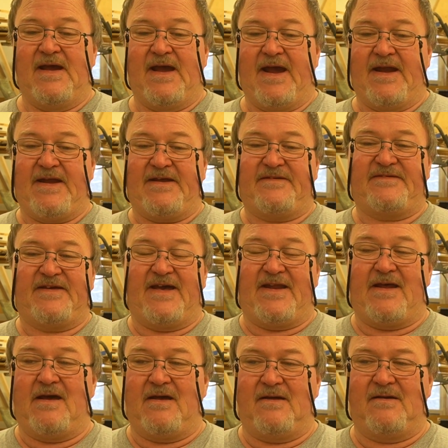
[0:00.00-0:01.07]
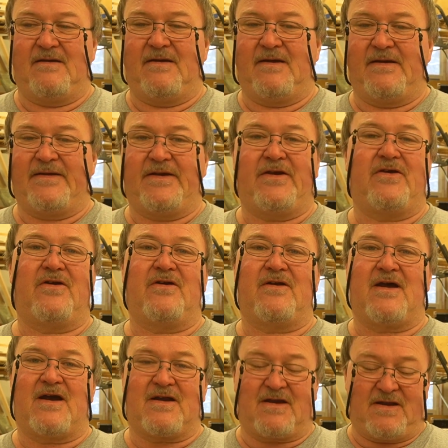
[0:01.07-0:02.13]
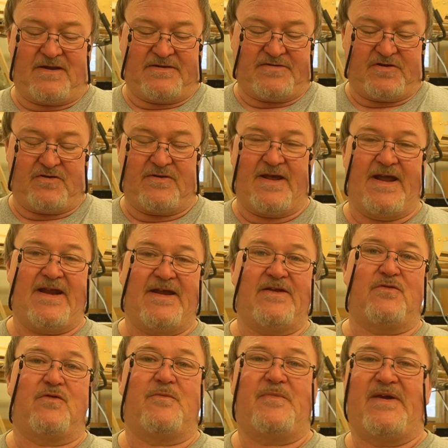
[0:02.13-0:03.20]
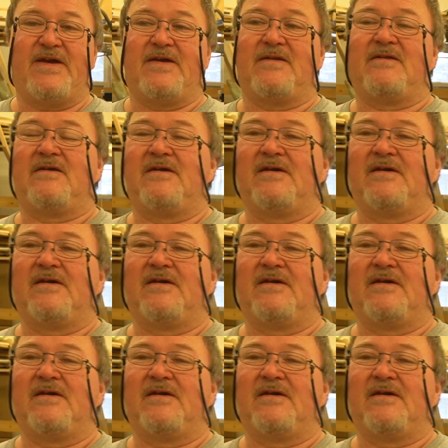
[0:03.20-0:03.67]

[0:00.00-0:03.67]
And he said, "You're not going to turn that into a pin."